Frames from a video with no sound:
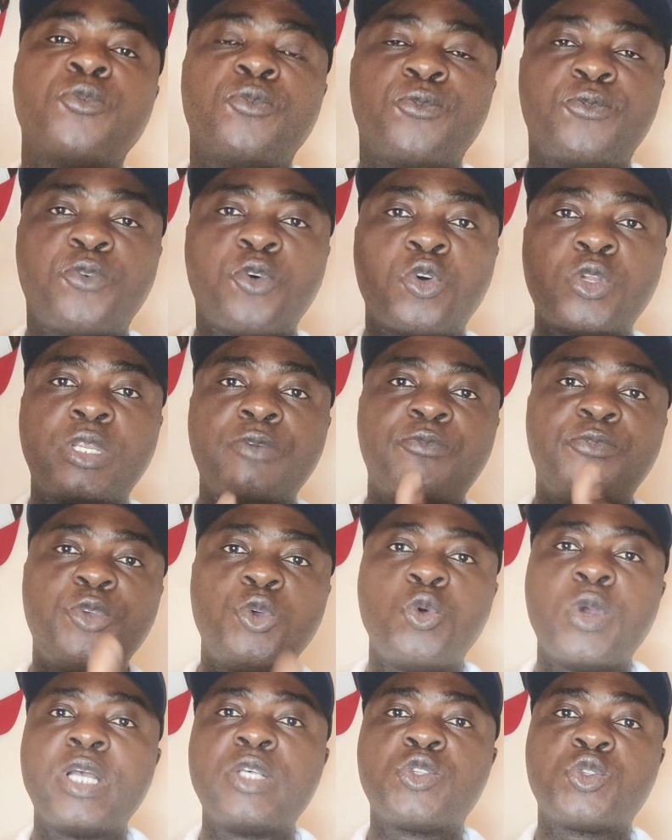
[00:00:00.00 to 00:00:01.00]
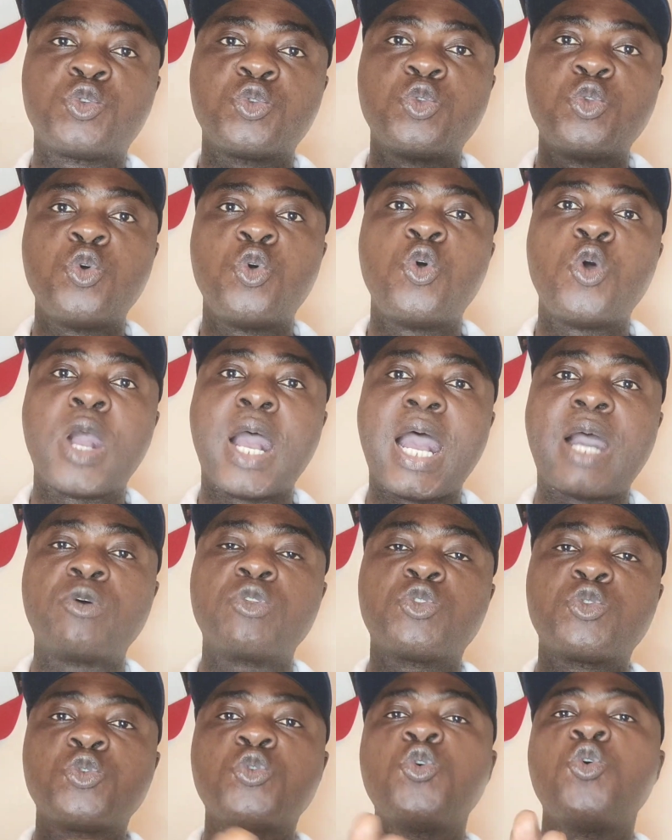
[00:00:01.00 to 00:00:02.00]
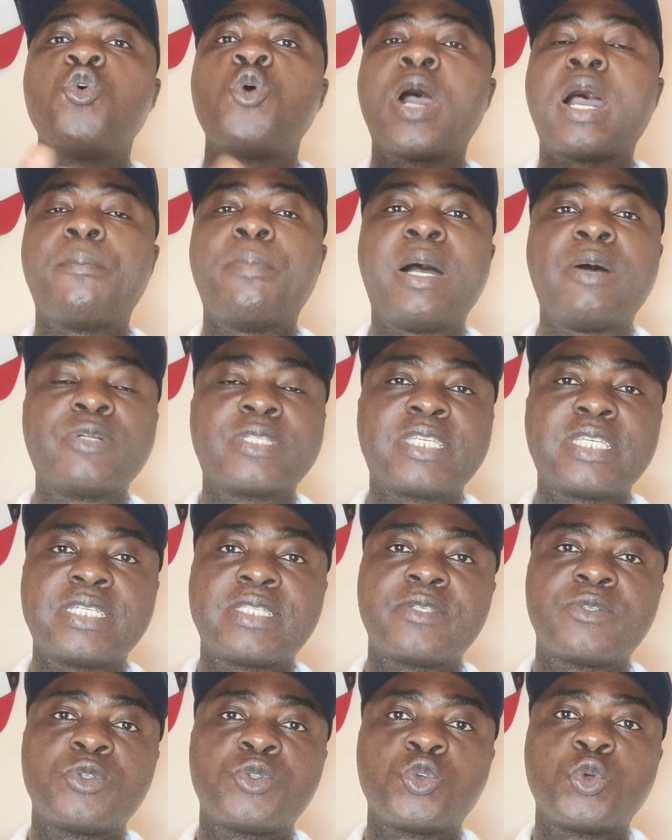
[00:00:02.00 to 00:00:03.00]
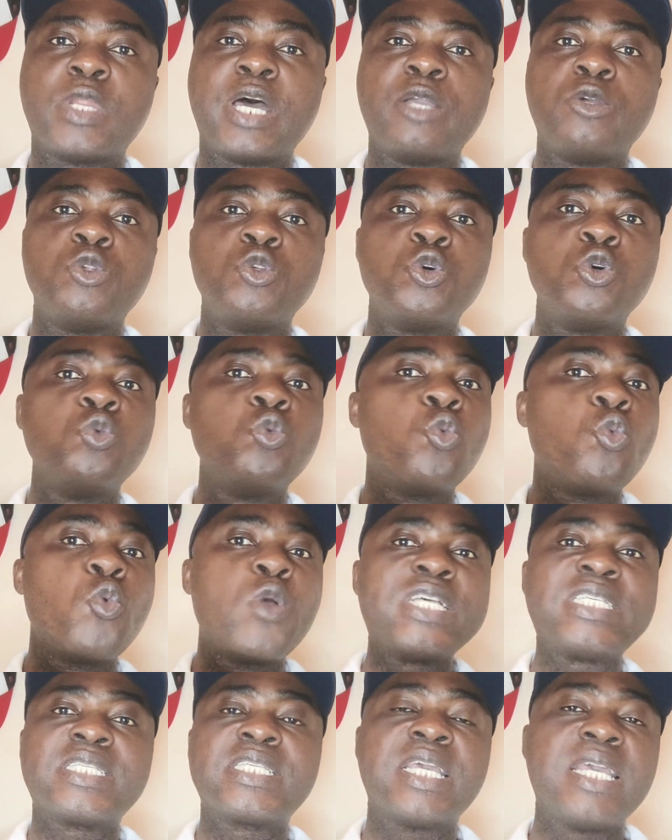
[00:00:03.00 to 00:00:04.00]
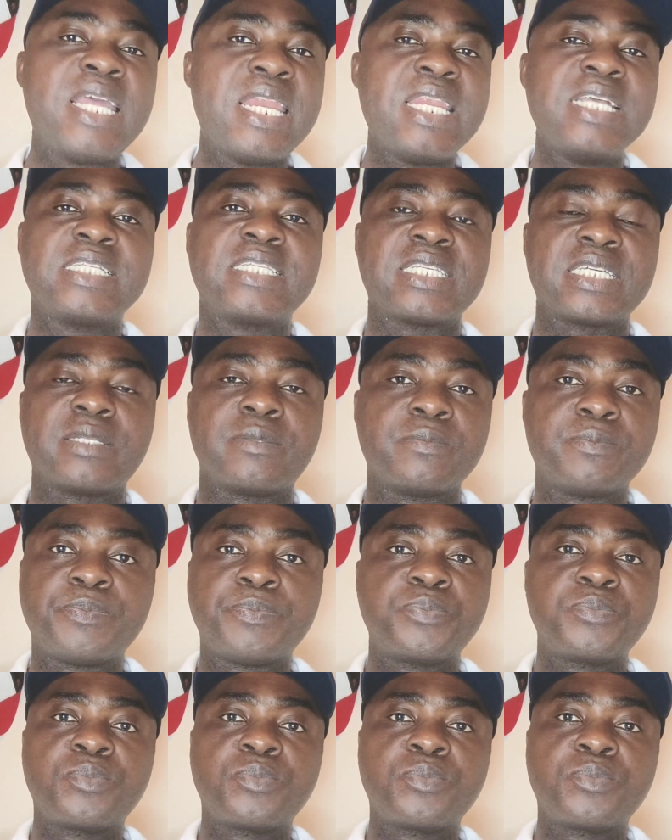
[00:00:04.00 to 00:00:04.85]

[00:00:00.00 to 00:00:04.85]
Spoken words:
for the viewers to know how to go about it, so that you don't waste anything.